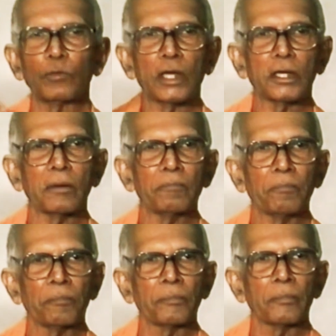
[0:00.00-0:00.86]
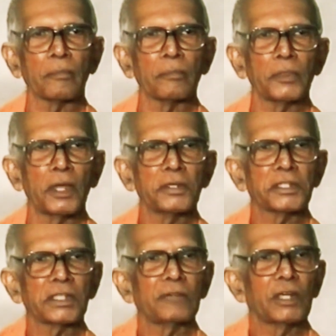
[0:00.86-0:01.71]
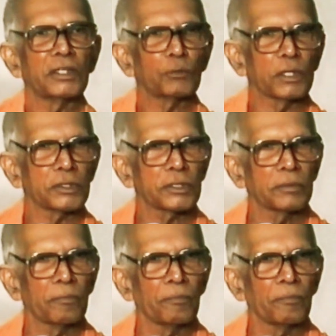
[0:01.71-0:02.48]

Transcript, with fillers: to the welcome that is given to us.